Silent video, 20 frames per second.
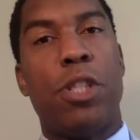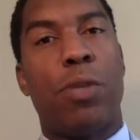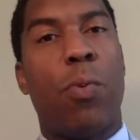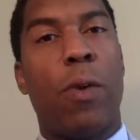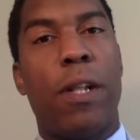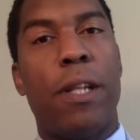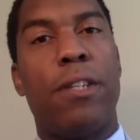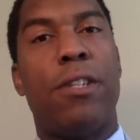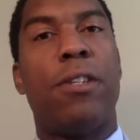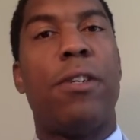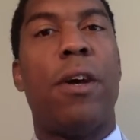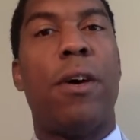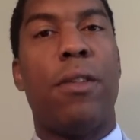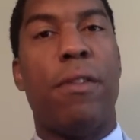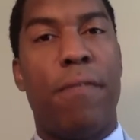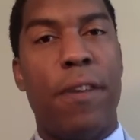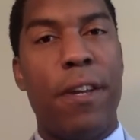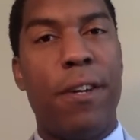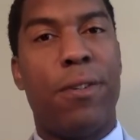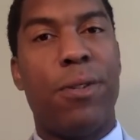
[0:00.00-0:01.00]
just want to let you know
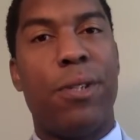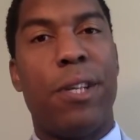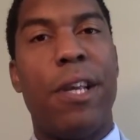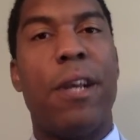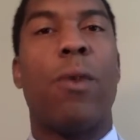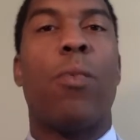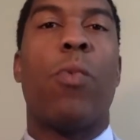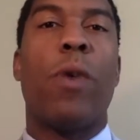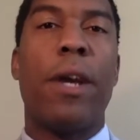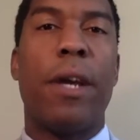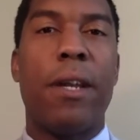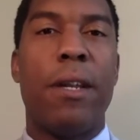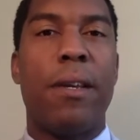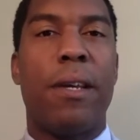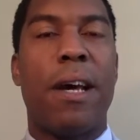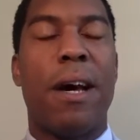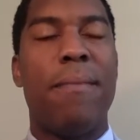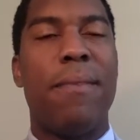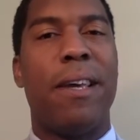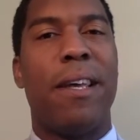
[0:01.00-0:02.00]
the vehicle's here. When can
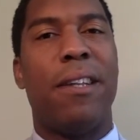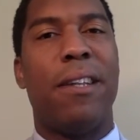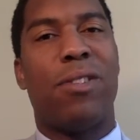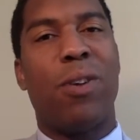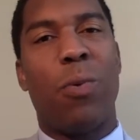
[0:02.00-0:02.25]
you come in?